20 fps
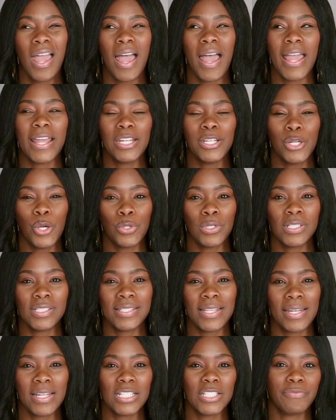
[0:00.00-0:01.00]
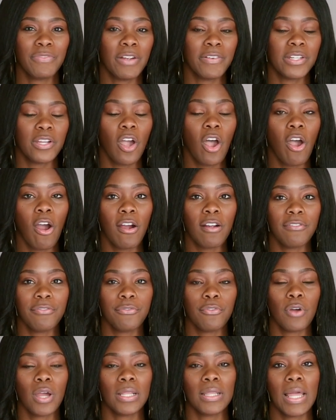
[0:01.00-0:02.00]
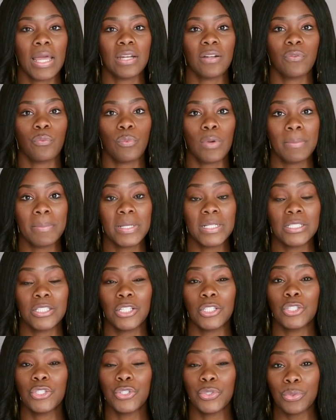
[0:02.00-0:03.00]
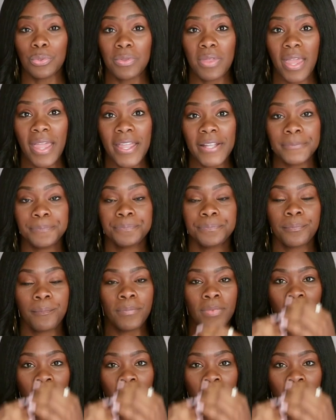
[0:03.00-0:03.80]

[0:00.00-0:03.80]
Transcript: I notice that it's very hard for a lot of women to do that.